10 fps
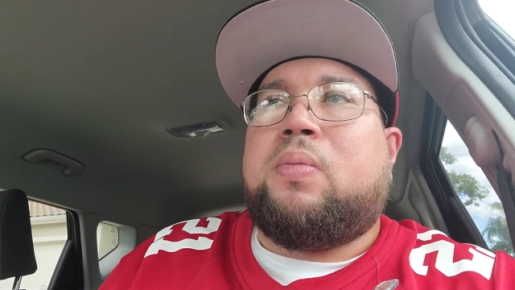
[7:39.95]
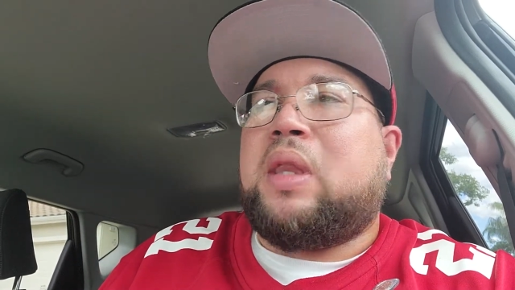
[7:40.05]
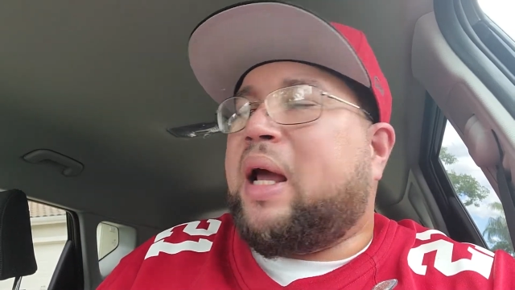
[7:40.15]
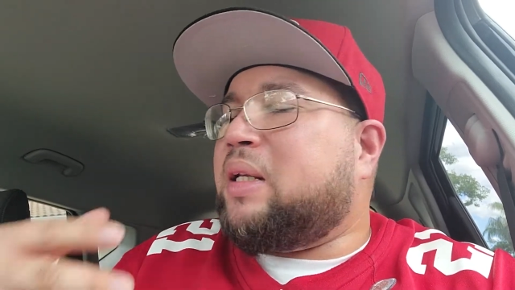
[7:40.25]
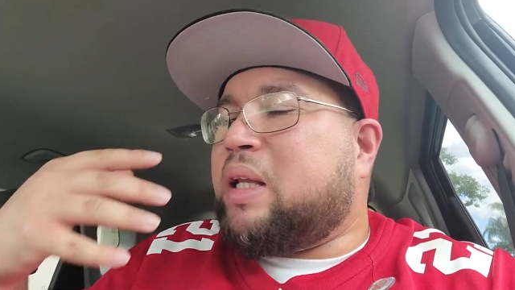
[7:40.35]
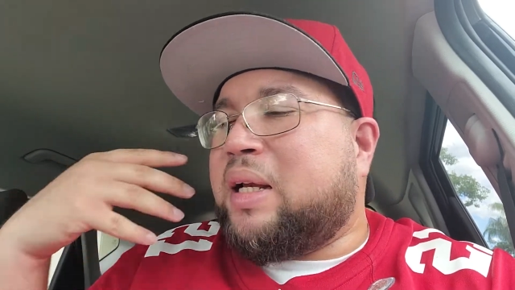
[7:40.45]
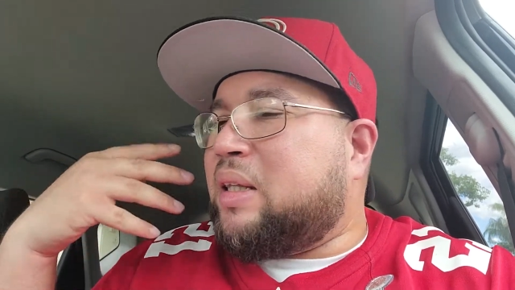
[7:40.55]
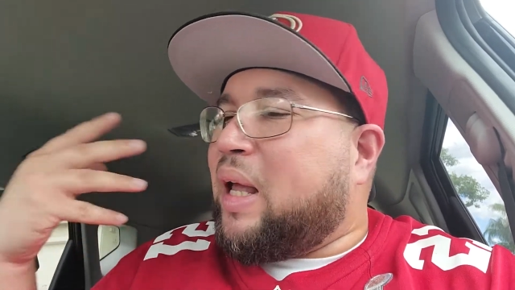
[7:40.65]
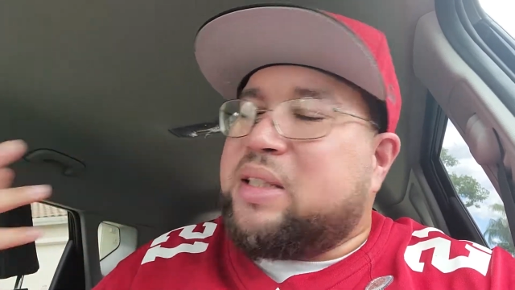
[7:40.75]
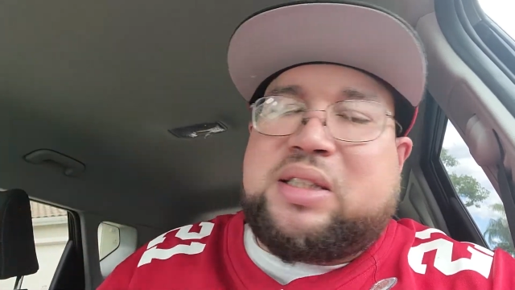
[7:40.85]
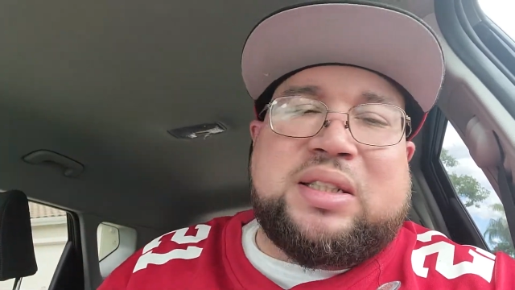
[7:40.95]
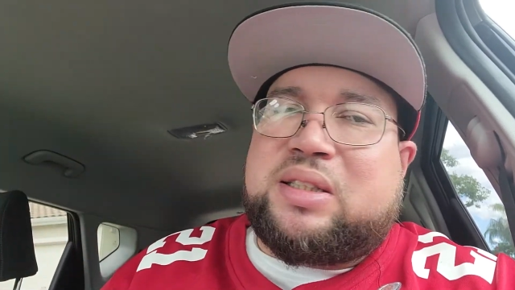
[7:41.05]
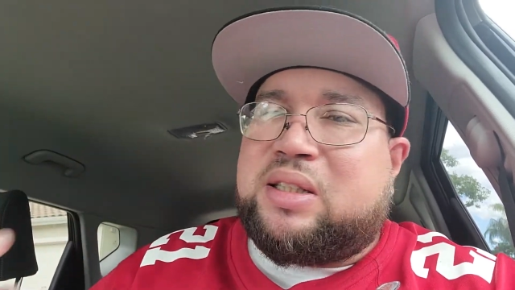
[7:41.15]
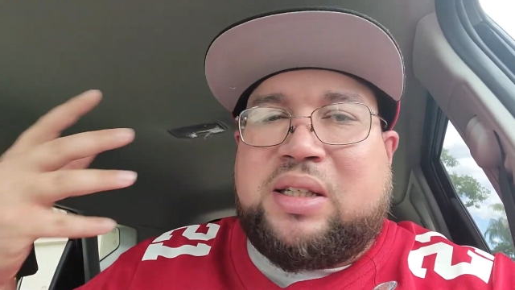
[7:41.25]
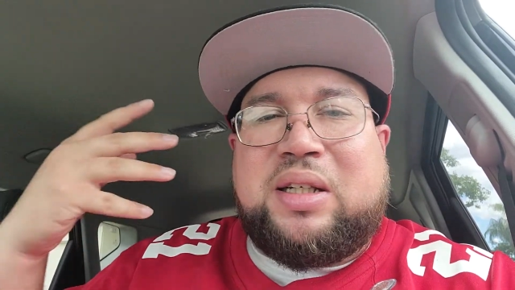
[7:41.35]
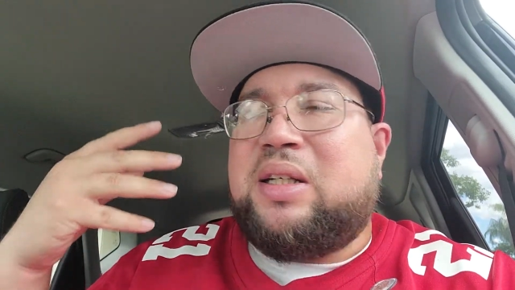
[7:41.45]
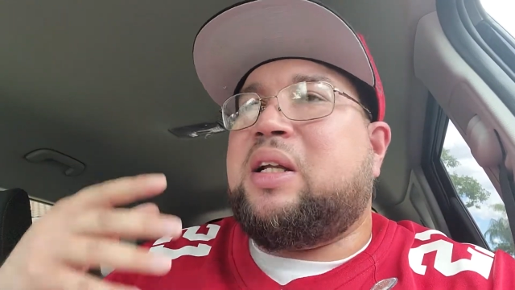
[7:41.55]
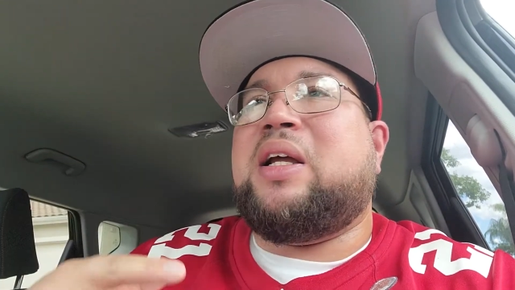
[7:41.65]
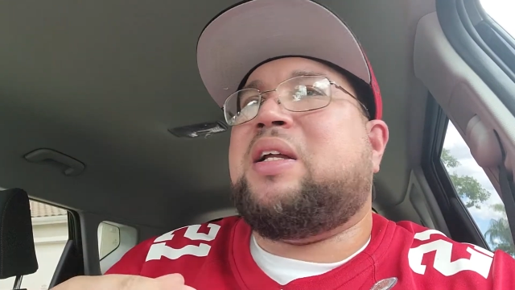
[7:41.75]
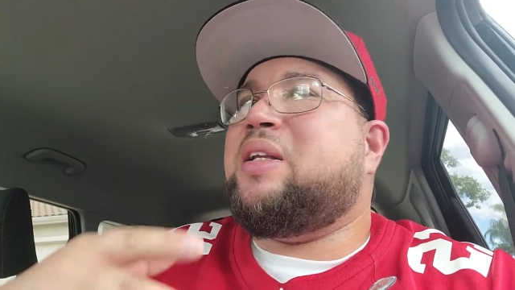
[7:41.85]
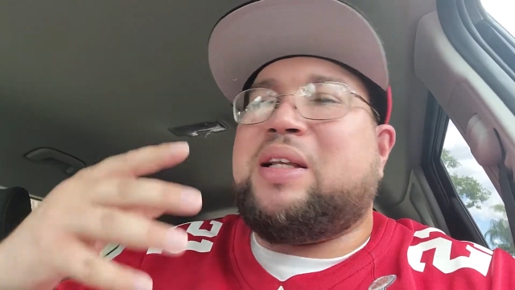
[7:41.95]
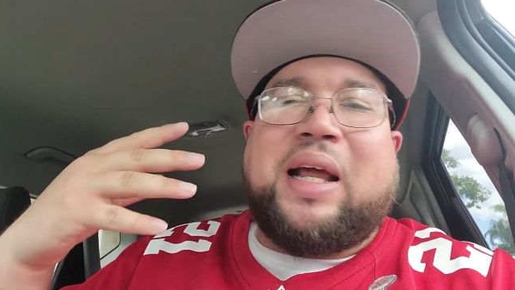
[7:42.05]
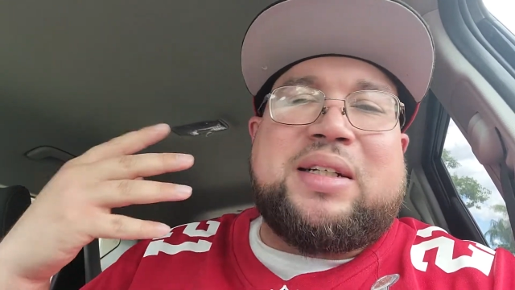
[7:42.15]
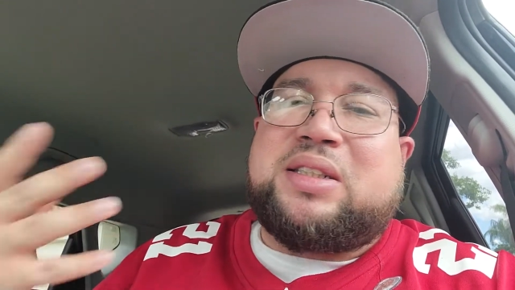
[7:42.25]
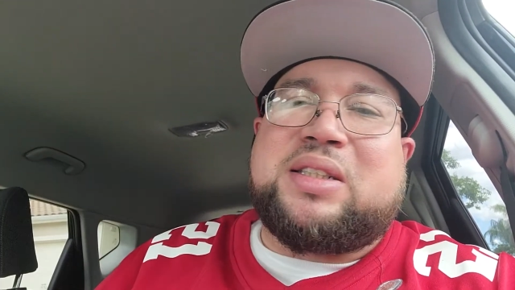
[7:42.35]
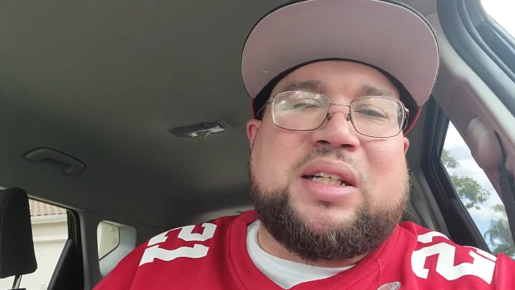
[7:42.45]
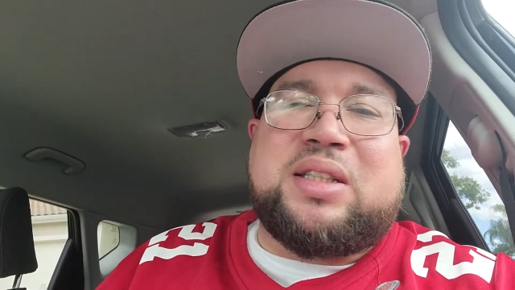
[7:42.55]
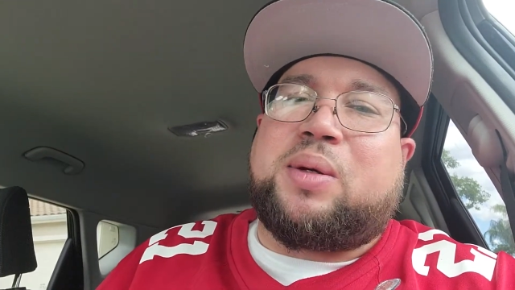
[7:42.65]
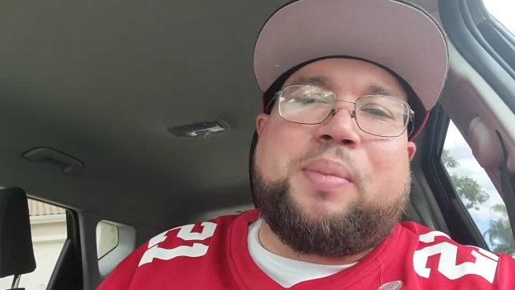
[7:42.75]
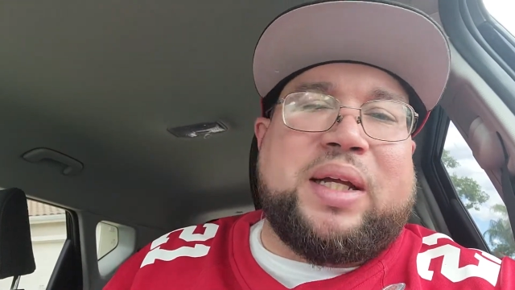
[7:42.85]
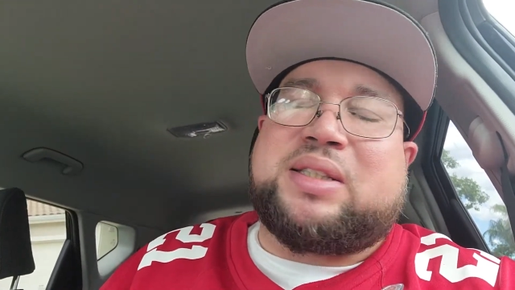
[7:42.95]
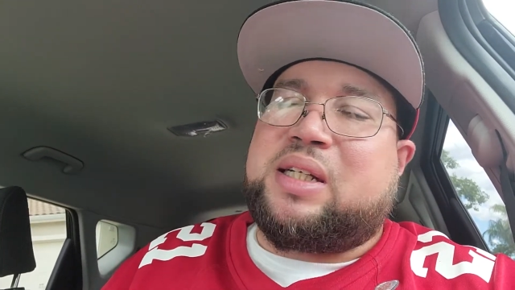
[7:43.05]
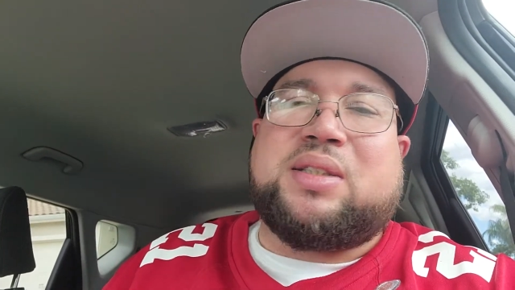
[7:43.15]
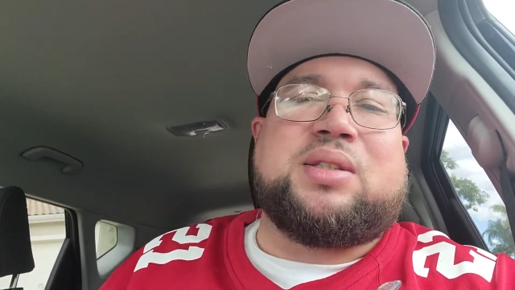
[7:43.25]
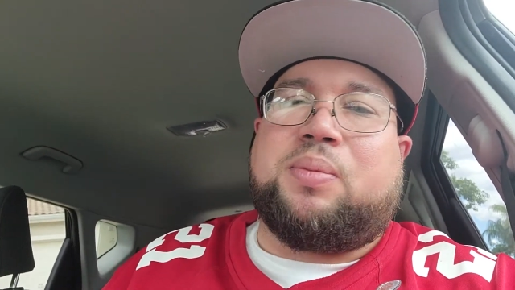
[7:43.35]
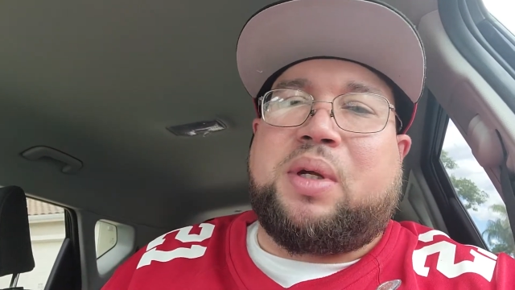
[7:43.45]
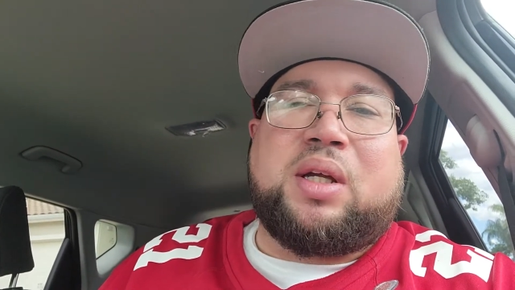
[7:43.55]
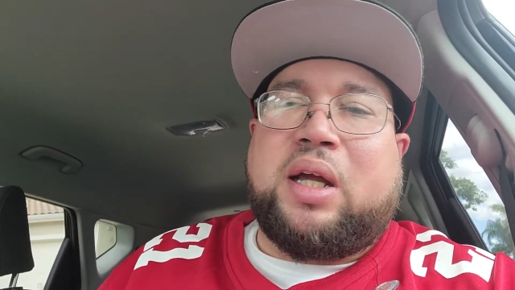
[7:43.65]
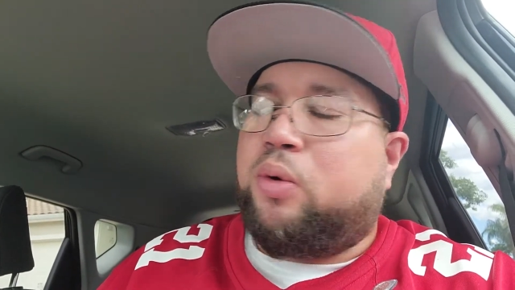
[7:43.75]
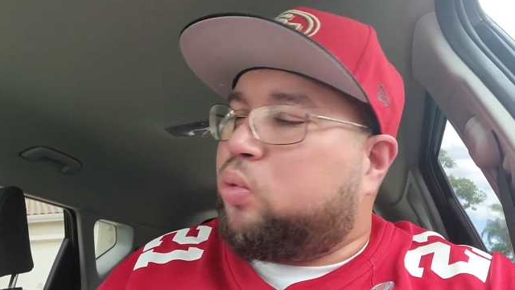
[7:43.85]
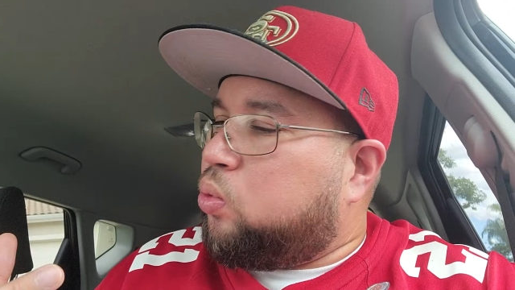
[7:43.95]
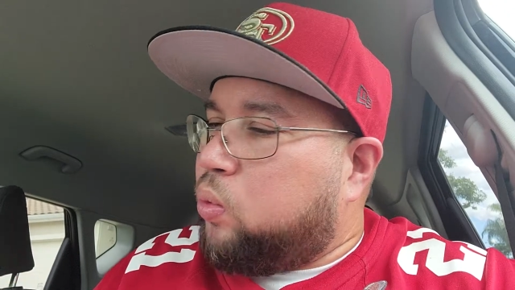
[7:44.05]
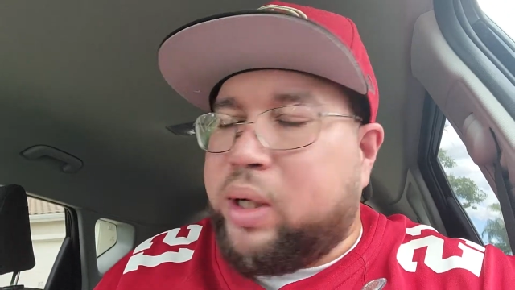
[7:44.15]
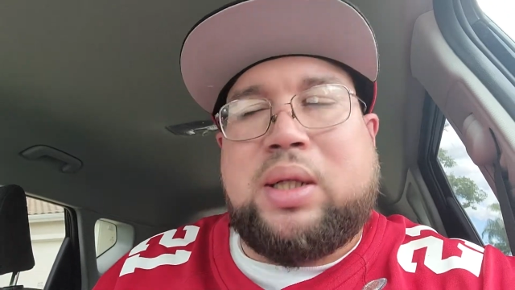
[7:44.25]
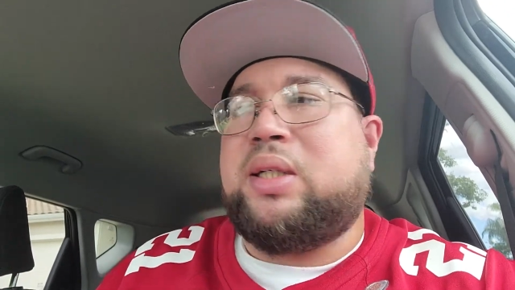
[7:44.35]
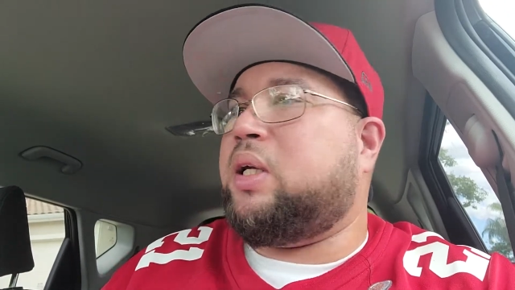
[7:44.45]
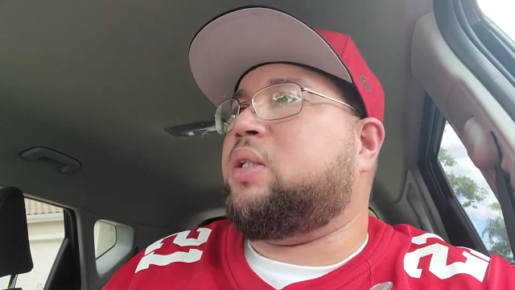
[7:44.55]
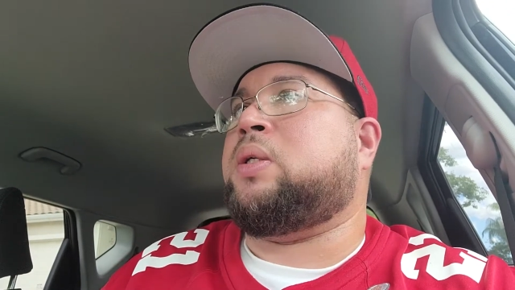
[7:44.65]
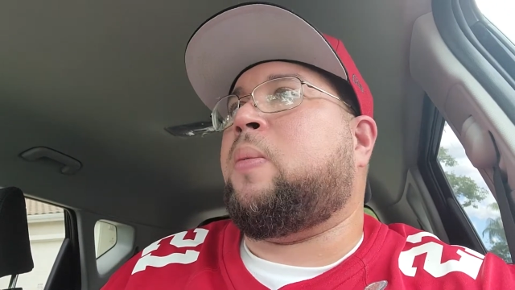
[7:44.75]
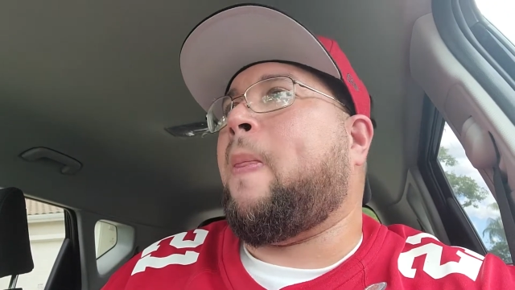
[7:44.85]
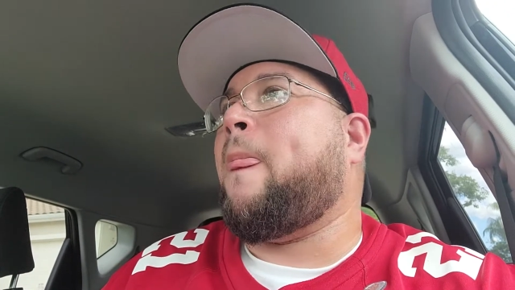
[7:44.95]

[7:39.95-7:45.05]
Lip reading: That just doesn't make sense to me. It really doesn't.